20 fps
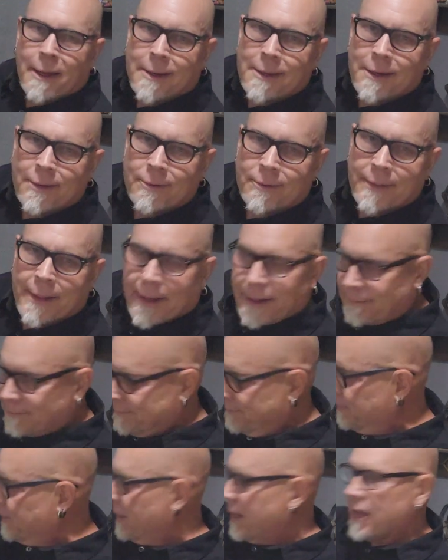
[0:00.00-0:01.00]
I'm not gonna do that.
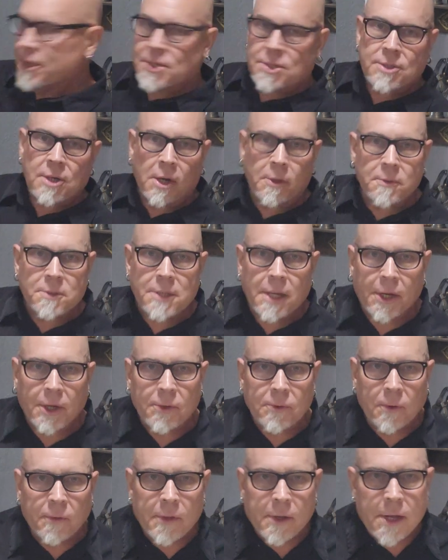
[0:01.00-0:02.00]
But I just thought it was
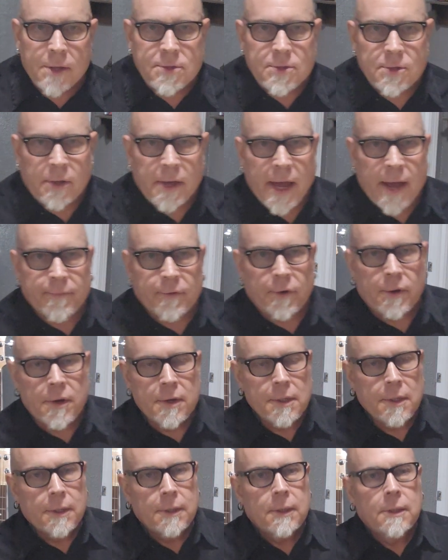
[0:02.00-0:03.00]
kind of cool that I still have her.
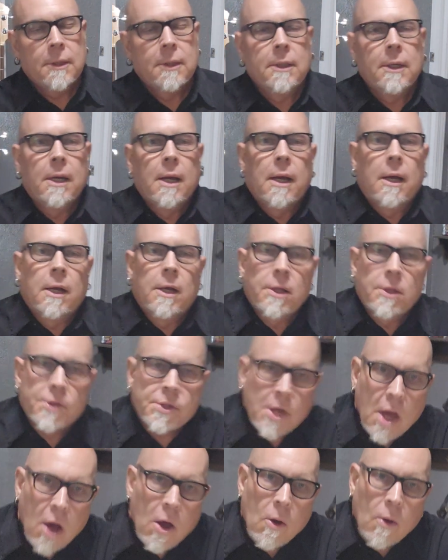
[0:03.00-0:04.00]

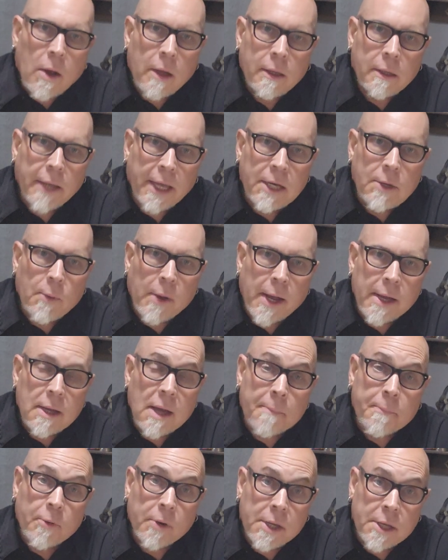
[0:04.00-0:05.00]
So
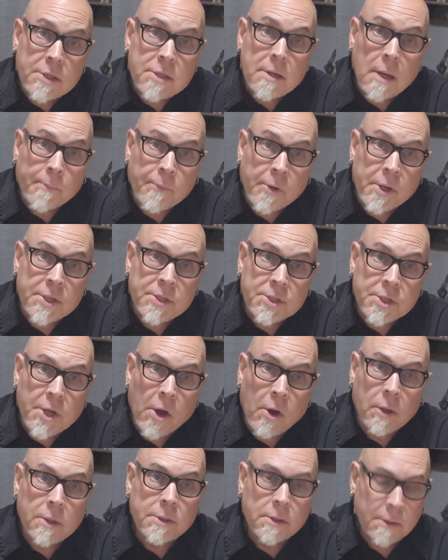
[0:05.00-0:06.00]
anyway, I'm pretty
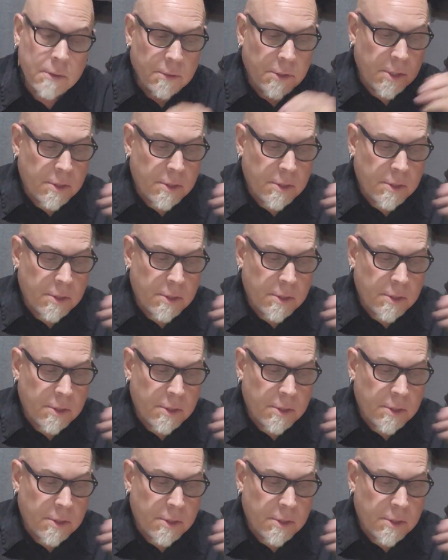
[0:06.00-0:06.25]
stoked.